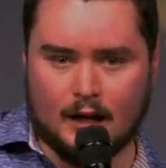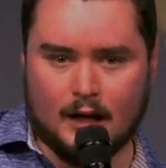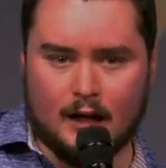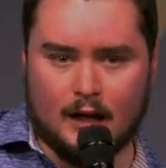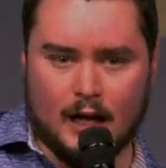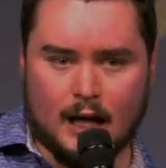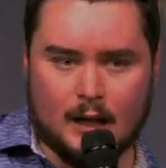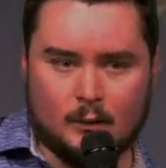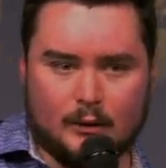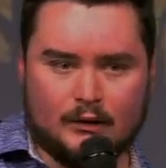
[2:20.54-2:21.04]

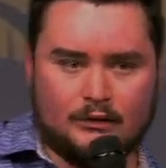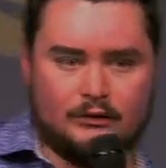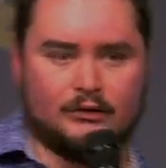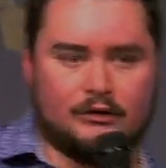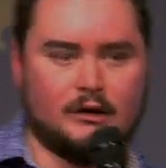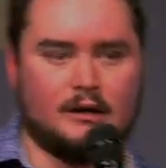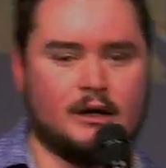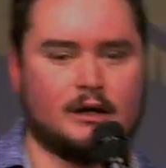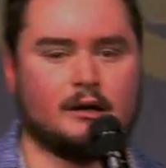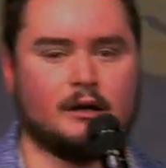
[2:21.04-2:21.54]
And we
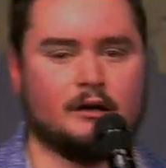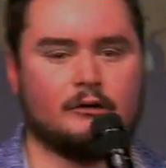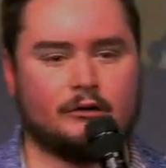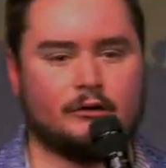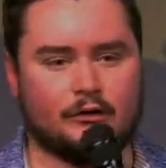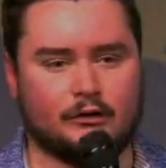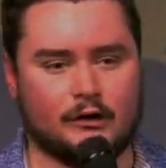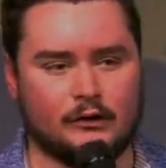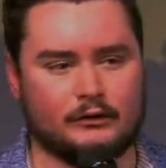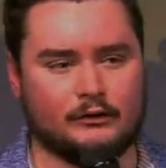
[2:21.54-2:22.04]
see a
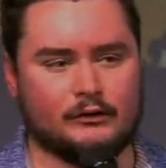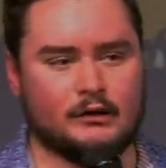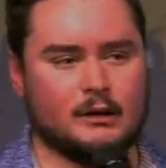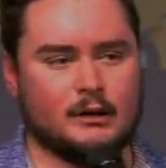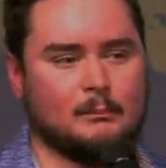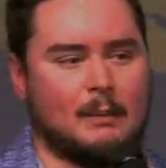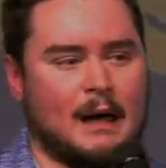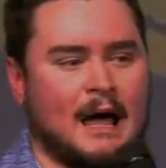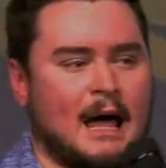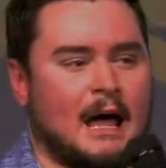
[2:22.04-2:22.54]
consistent
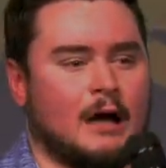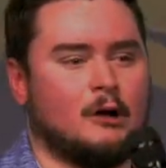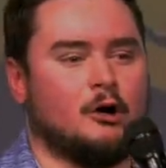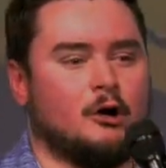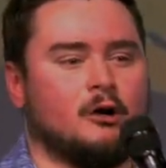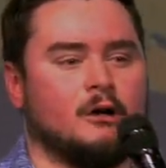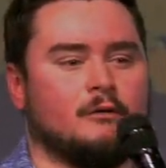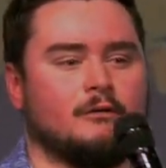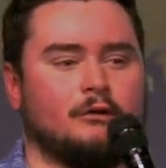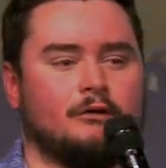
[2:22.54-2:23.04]
pattern
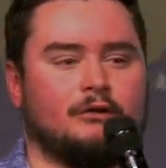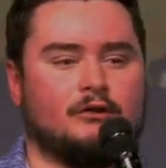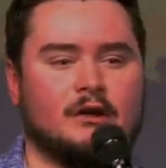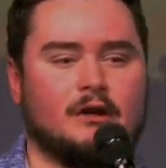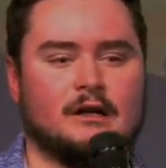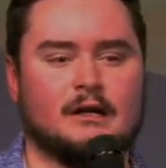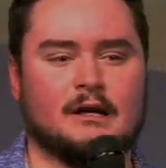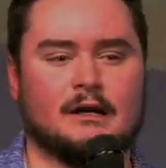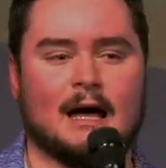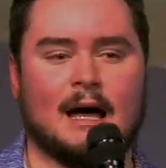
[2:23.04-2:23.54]
of the
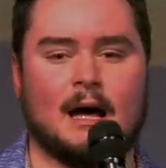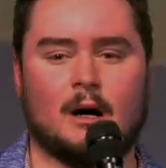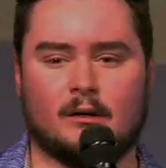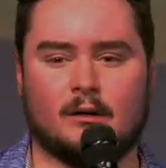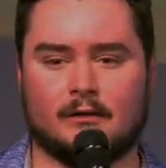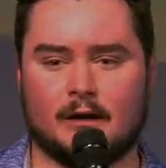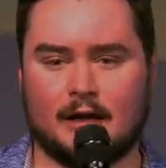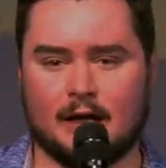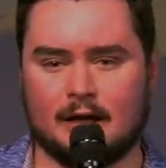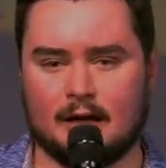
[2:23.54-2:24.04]
seeking out of
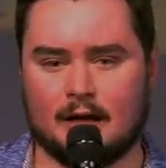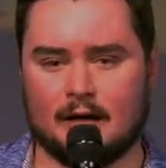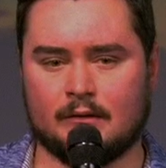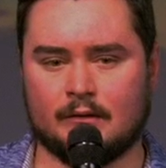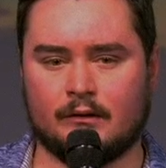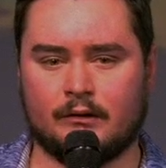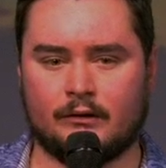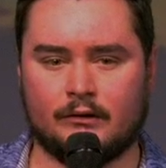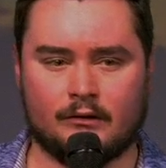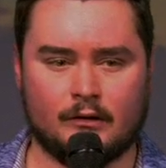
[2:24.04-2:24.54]

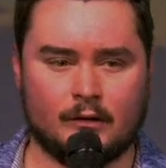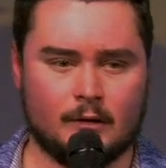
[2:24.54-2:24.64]
Gideons.